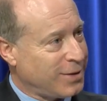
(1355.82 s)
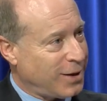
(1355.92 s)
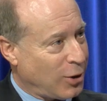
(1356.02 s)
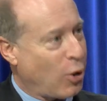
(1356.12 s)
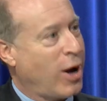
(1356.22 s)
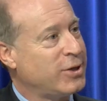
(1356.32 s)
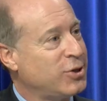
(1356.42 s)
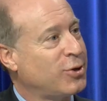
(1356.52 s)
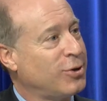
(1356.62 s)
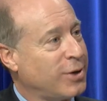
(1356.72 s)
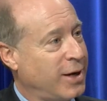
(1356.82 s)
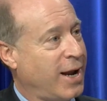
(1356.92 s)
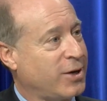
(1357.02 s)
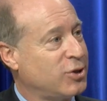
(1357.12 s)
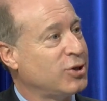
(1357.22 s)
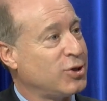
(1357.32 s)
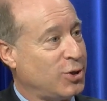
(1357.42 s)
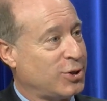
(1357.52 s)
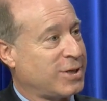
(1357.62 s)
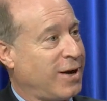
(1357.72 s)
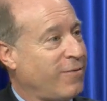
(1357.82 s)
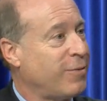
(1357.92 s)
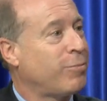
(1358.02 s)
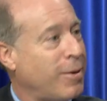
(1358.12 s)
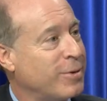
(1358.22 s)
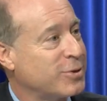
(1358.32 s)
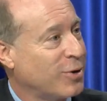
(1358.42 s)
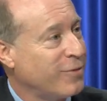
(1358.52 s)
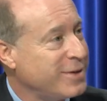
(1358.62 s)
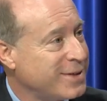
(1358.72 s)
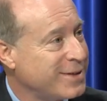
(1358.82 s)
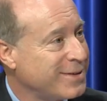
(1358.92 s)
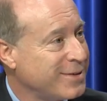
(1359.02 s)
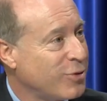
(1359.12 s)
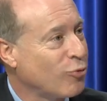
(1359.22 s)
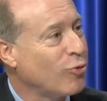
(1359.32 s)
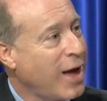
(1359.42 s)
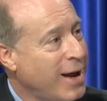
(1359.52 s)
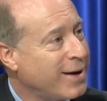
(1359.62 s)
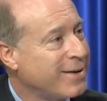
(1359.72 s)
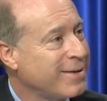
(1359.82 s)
a logical connection to yourself and public service through that?